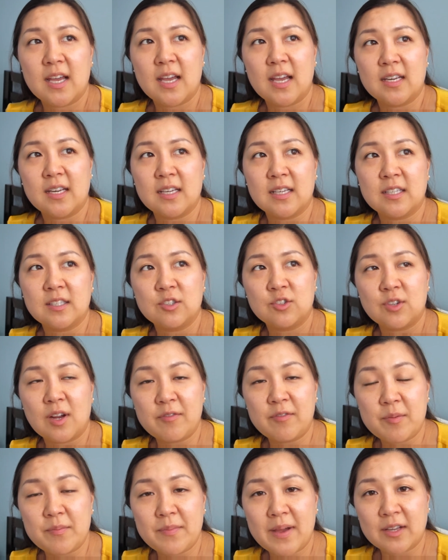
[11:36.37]
and then
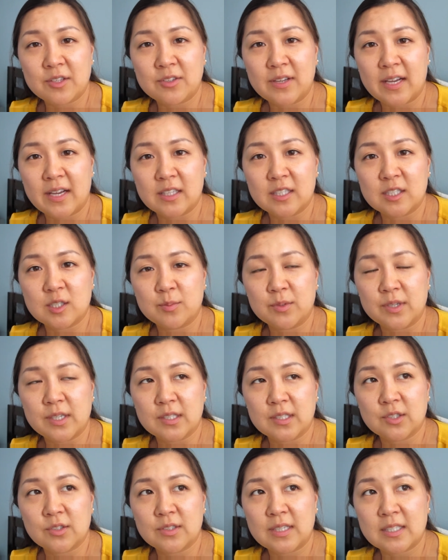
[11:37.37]
driving back to Alice
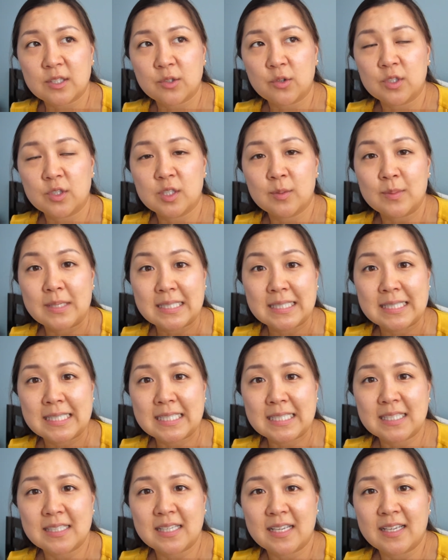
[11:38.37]
Springs. So that's going to be
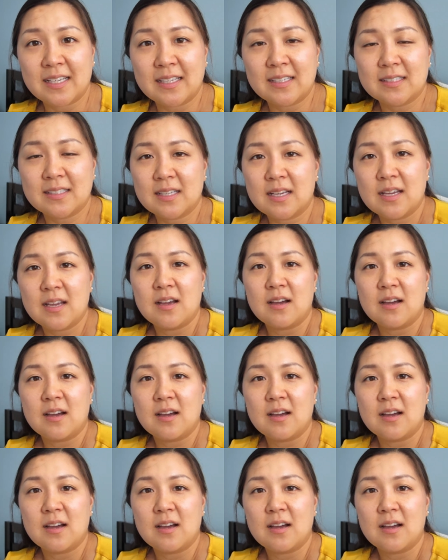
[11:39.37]
6 days.